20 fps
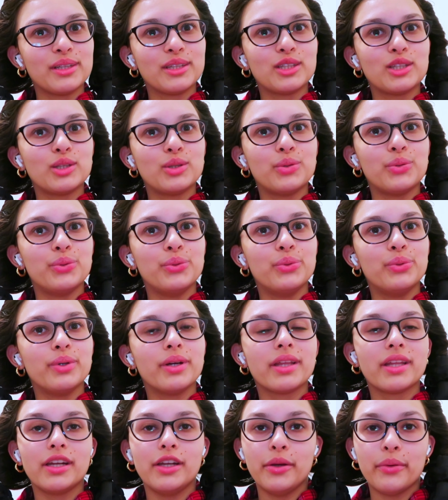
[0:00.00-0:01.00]
to
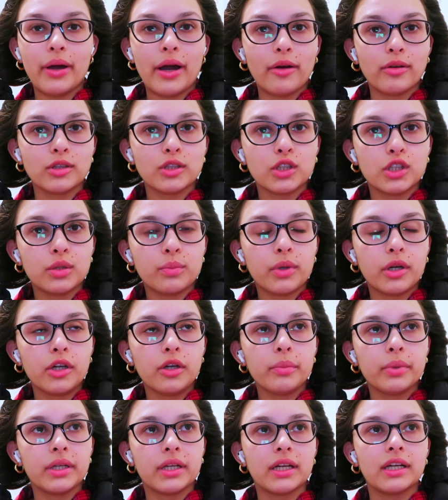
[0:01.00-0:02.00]
the new house
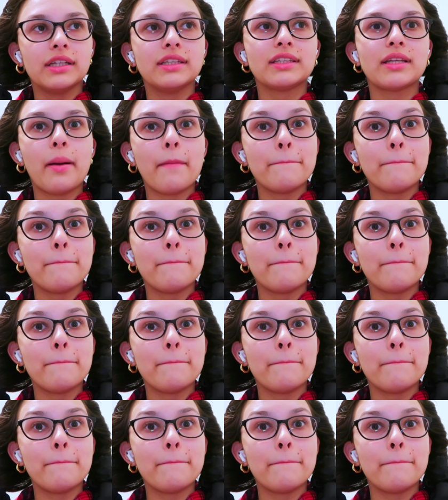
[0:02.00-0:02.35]
tomorrow because